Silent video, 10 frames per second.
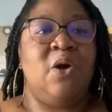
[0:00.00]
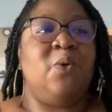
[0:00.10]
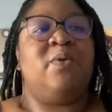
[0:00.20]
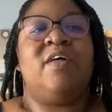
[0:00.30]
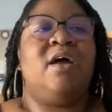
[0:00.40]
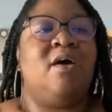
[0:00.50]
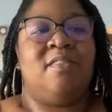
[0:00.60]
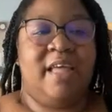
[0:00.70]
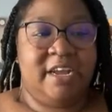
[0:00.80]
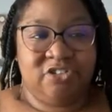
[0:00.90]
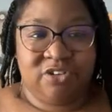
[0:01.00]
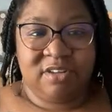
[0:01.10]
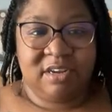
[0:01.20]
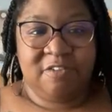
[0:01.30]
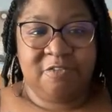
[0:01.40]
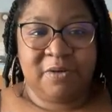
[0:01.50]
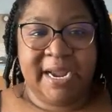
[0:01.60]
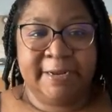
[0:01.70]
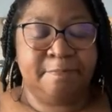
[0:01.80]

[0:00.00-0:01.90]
without all the extra stuff, right?